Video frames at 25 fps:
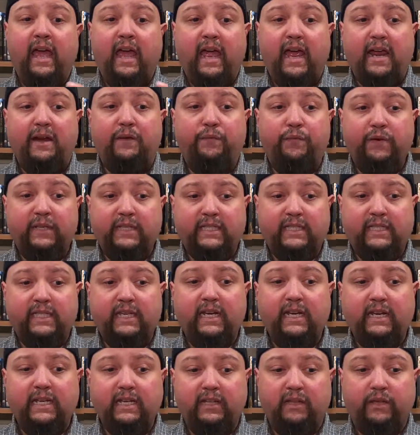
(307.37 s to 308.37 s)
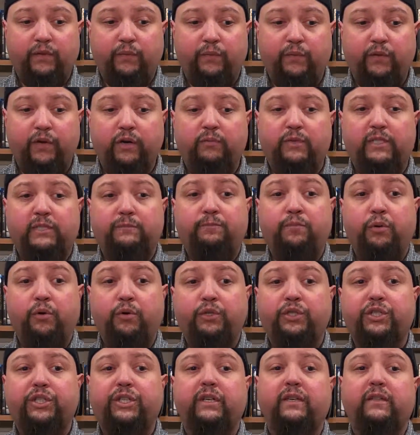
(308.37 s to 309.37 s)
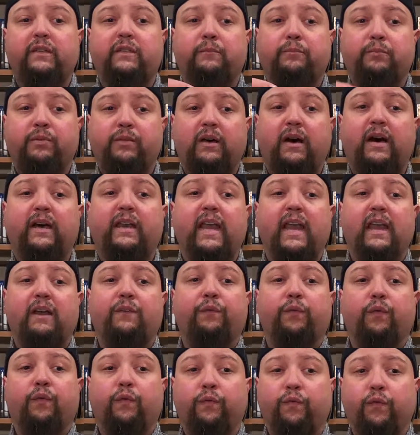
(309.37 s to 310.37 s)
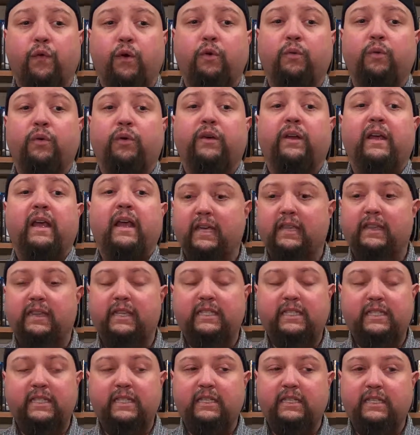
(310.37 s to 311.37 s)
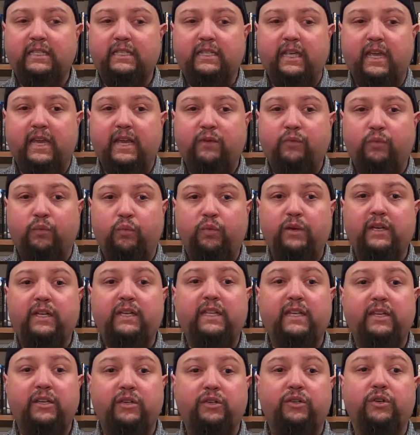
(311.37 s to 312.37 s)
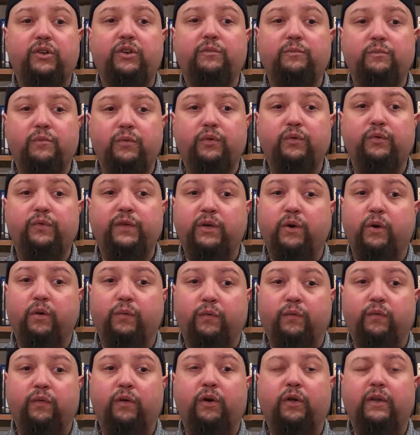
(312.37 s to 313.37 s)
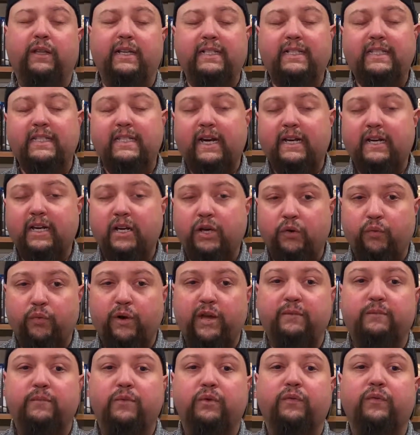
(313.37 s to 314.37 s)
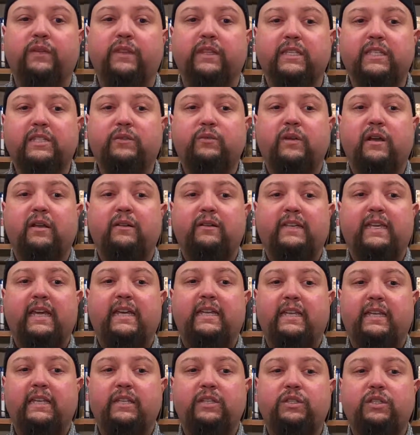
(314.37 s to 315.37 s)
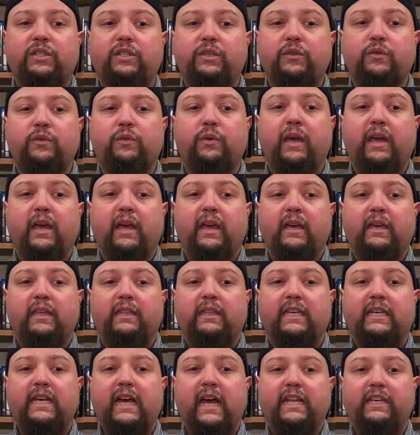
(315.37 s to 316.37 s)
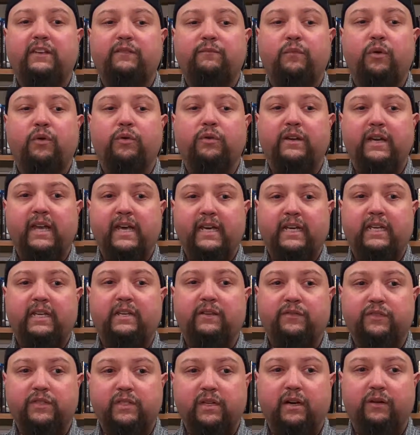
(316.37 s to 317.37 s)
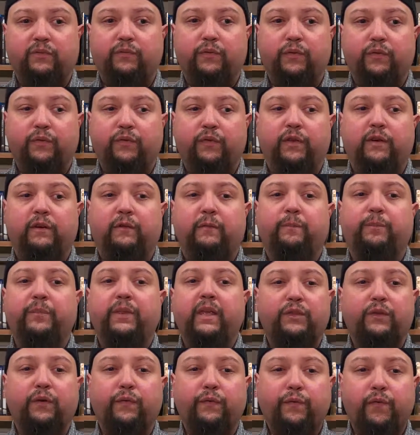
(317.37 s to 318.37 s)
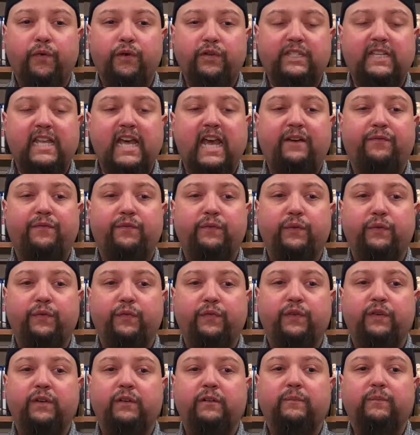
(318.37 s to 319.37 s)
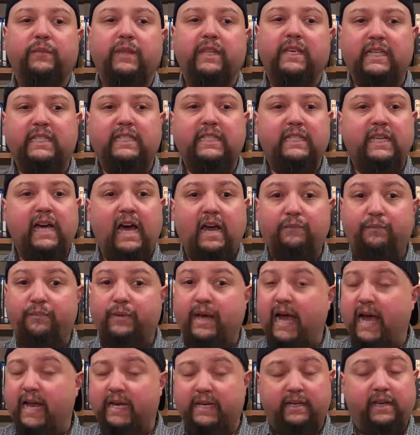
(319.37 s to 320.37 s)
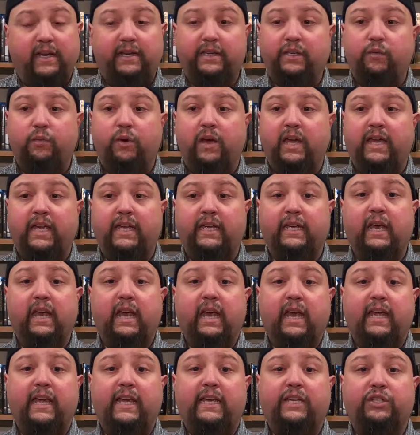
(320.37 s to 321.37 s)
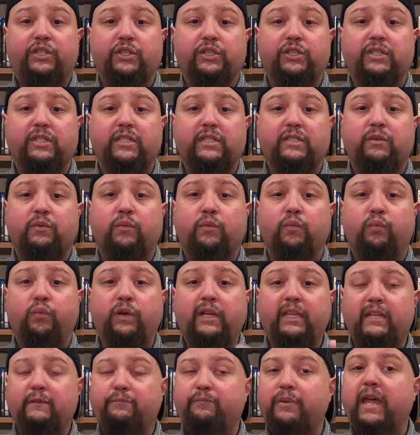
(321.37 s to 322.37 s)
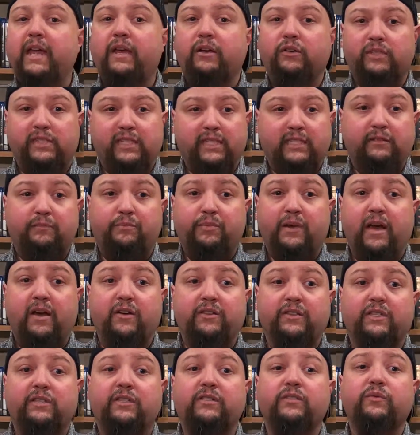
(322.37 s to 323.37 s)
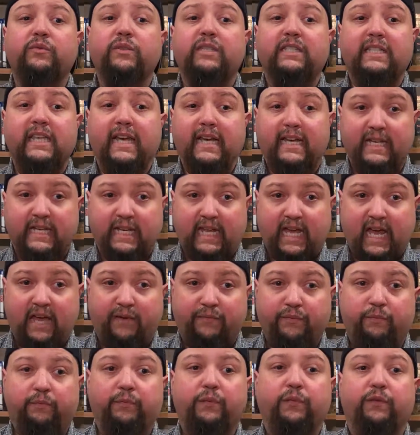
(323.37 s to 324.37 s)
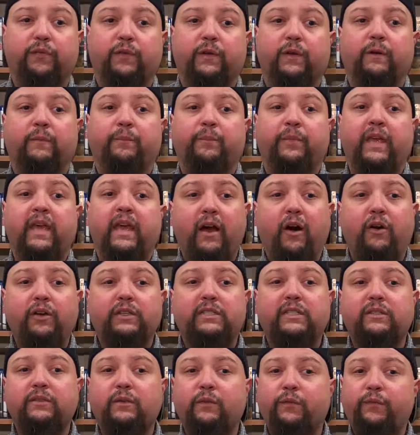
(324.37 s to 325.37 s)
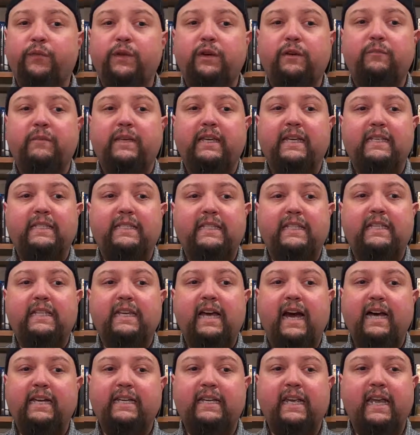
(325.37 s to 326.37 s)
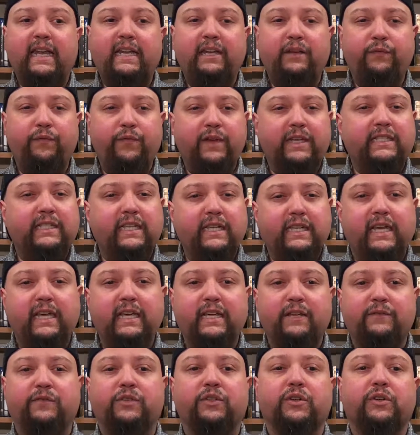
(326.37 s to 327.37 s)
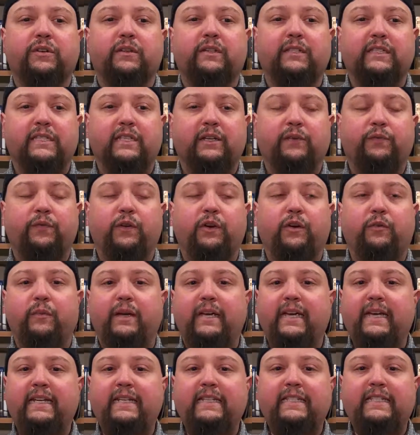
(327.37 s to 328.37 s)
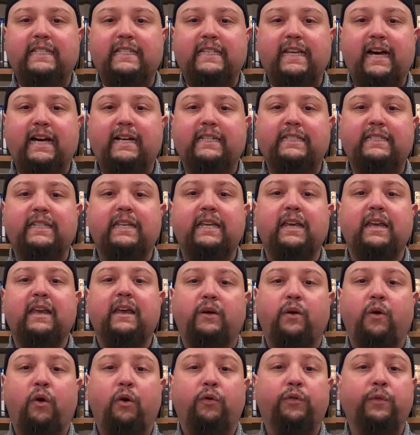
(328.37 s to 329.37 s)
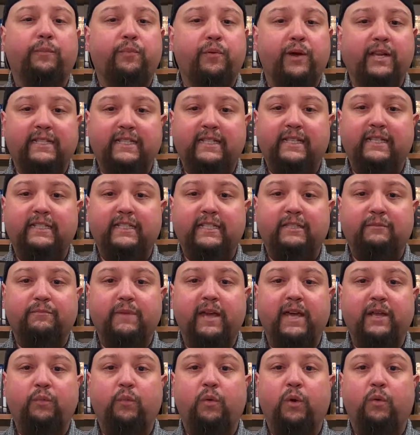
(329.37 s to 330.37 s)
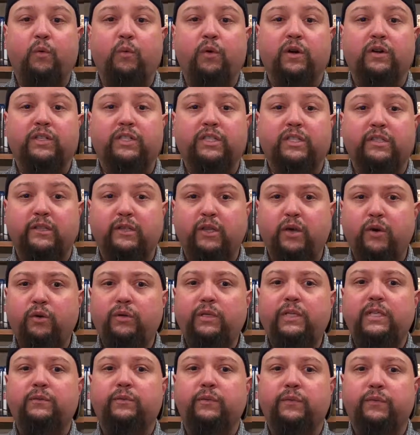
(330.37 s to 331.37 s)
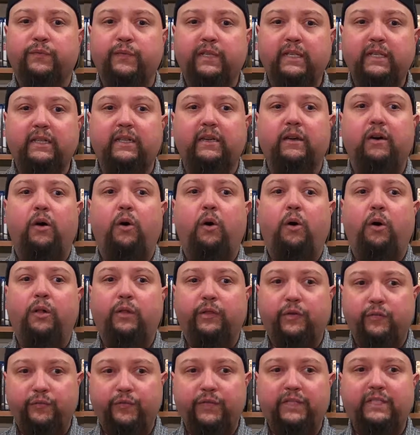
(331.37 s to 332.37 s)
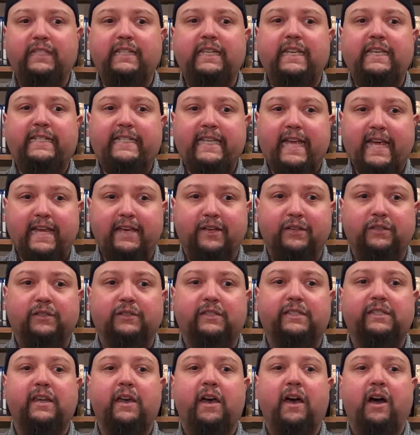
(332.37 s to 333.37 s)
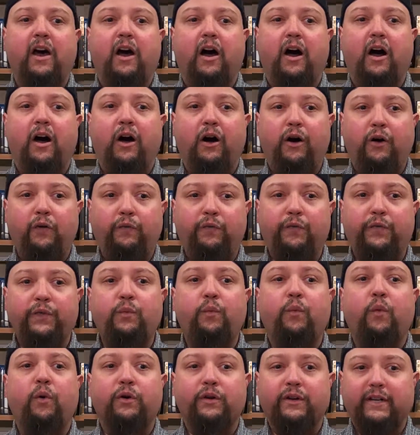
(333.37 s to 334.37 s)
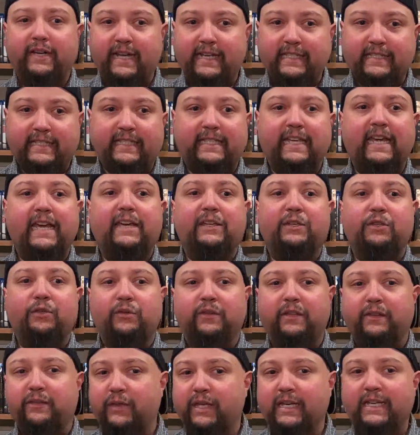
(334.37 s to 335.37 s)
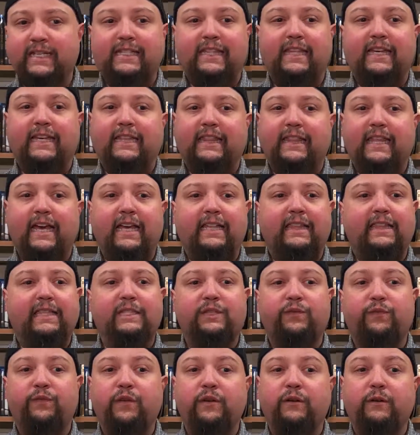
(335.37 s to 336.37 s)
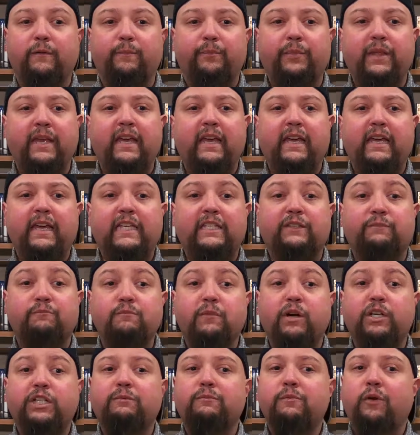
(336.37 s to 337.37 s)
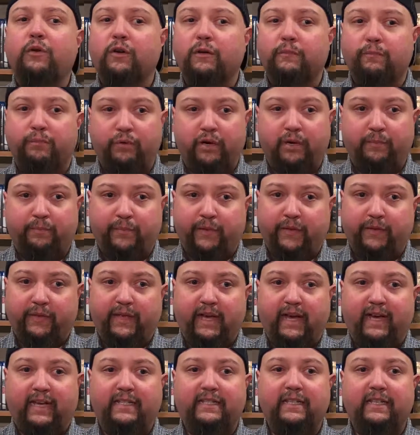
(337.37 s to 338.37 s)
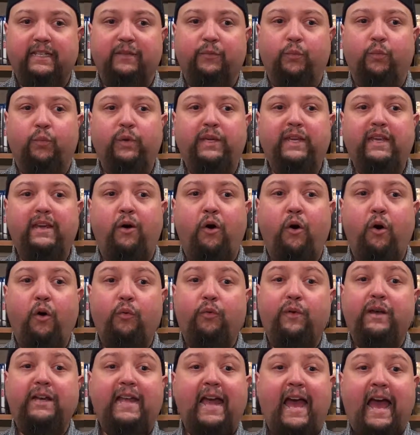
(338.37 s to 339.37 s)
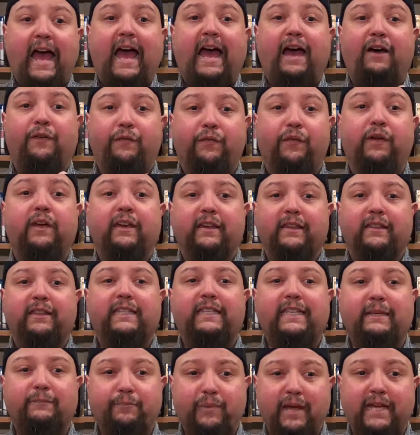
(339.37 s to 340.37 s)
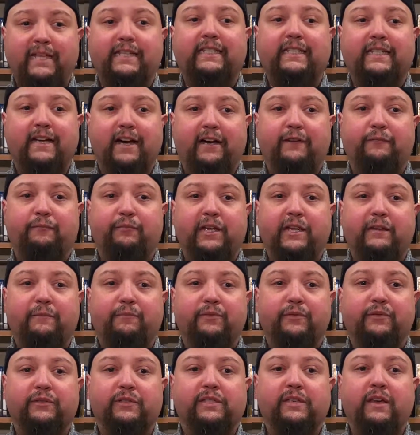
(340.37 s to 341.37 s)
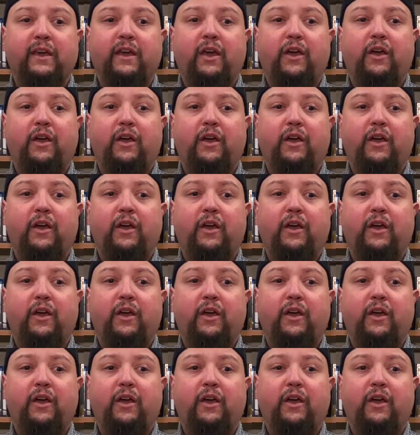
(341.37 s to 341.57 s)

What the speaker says: Every scene in the film is pushing the plot ever forward. This is a really good movie overall. It's not a great movie. And this is when I'll get into the kind of more negatives of the film. The first half of the film, it's not bad in any way. It just really pales in comparison to the second half of the film. Also, the film is not an investigative journalistic film. It is not All the President's Men, when we're slowly revealing all of the details of the Watergate scandal and things like that. This film is much more abrupt than that. We already have the Pentagon Papers.